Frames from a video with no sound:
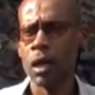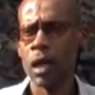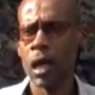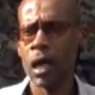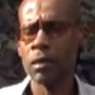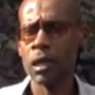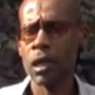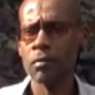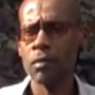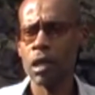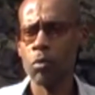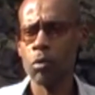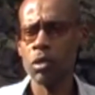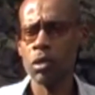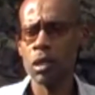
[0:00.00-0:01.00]
At that
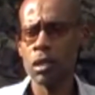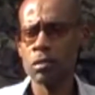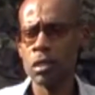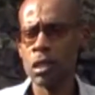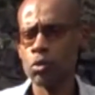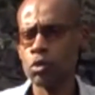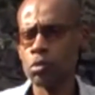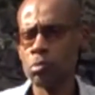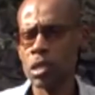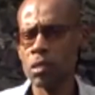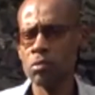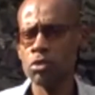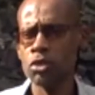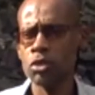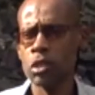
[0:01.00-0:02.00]
time when singles were
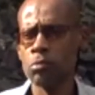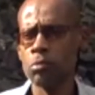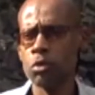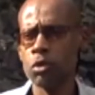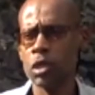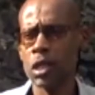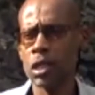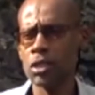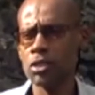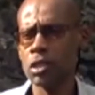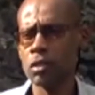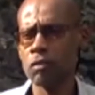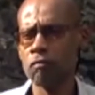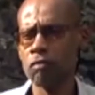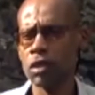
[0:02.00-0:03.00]
being shared between the English and
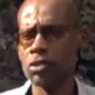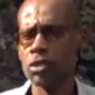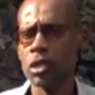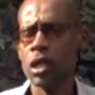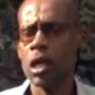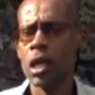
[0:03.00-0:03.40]
the French,